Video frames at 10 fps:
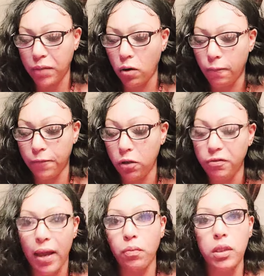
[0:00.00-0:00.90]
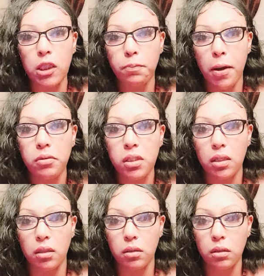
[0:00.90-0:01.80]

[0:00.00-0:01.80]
They don't feel that with this person.